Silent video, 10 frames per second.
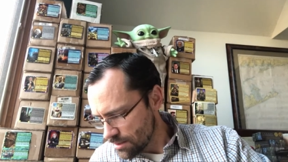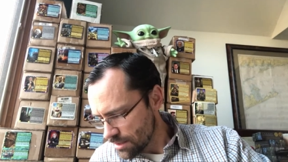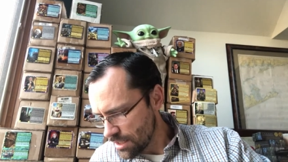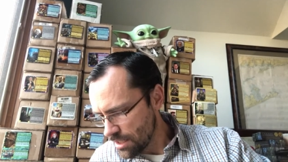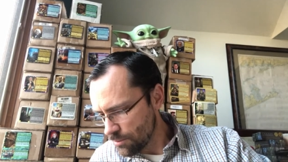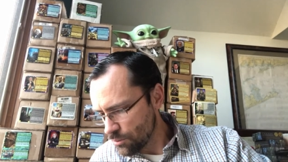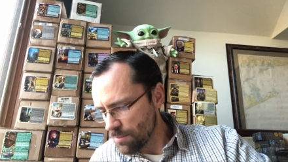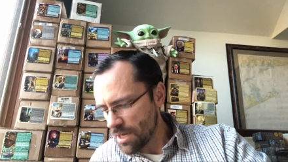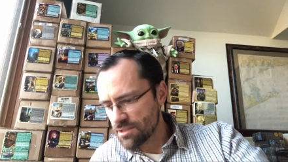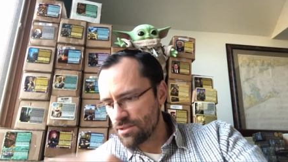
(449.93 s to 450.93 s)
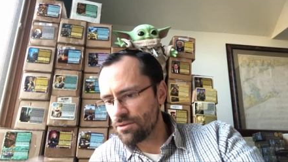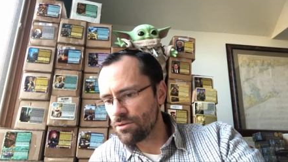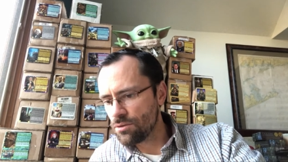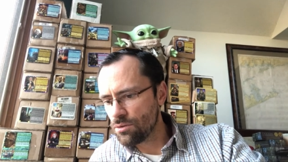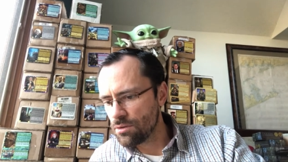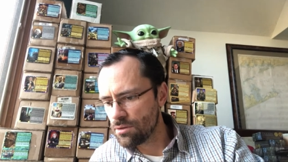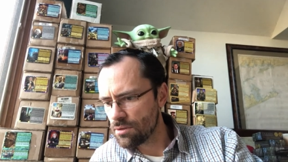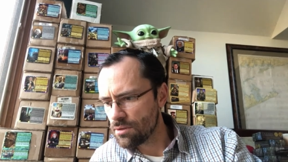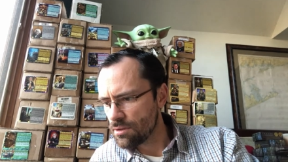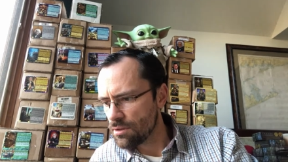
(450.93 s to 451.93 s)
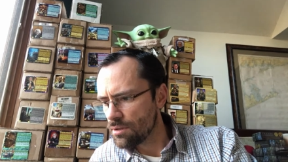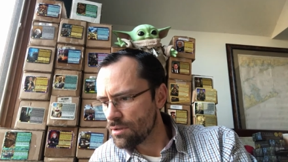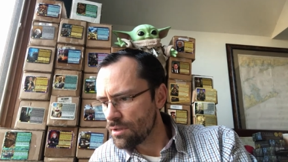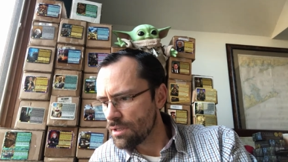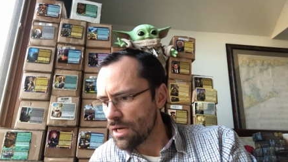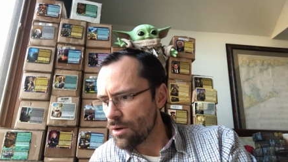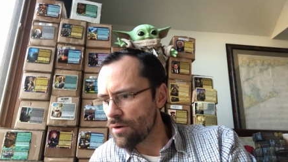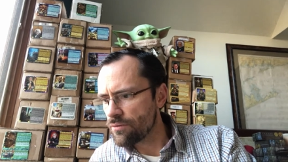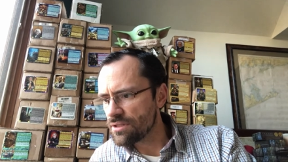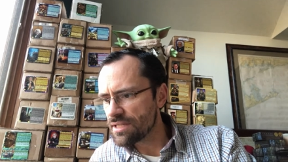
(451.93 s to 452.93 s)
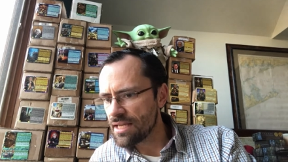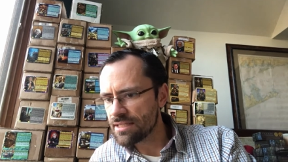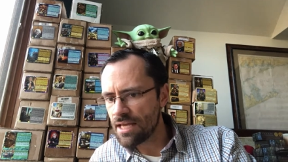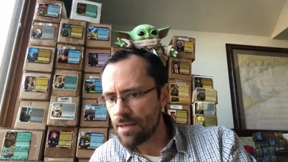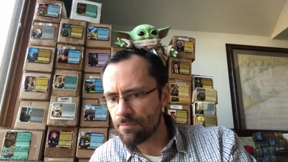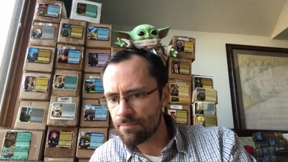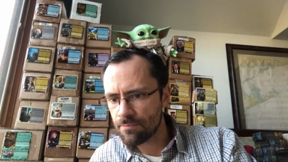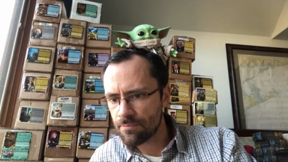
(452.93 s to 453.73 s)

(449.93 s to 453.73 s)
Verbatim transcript: And I'm going back to however you say his name.